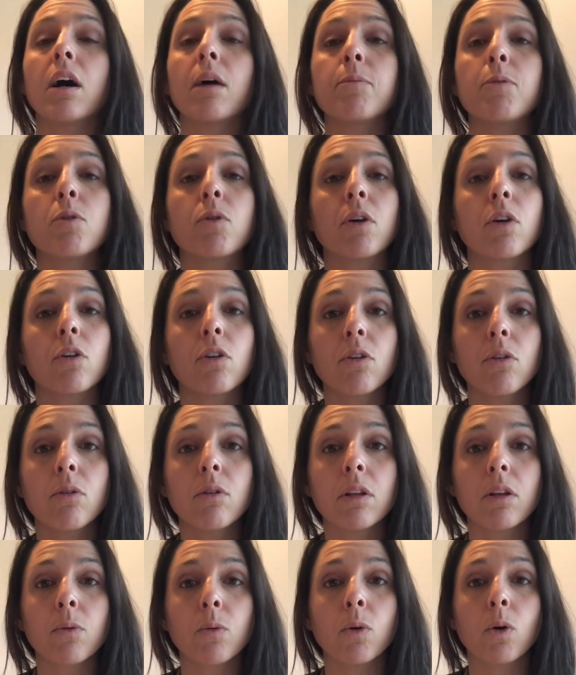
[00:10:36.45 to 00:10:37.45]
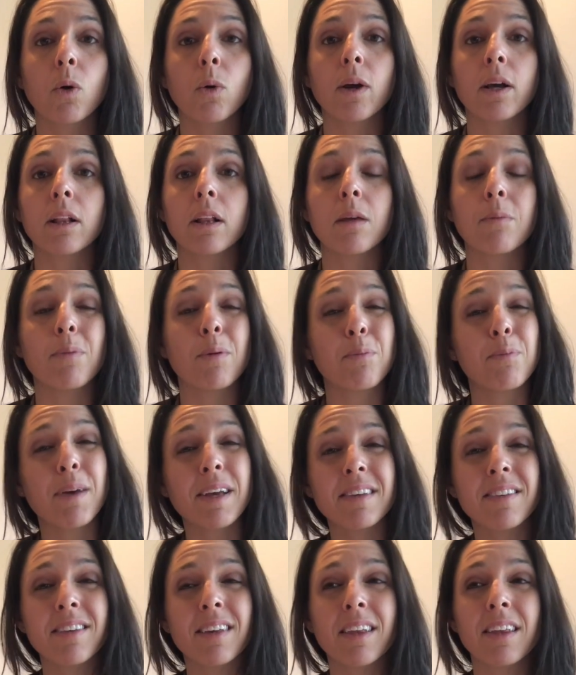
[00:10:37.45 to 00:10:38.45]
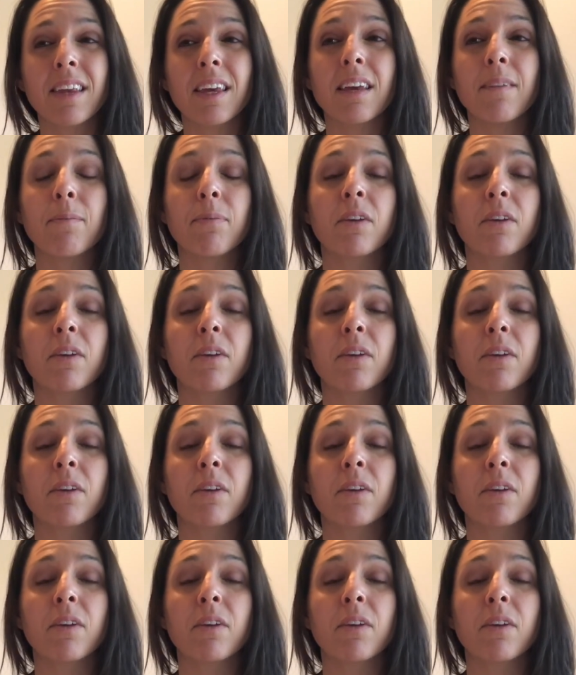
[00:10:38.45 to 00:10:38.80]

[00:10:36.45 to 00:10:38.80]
you can Google it real quickly, but basically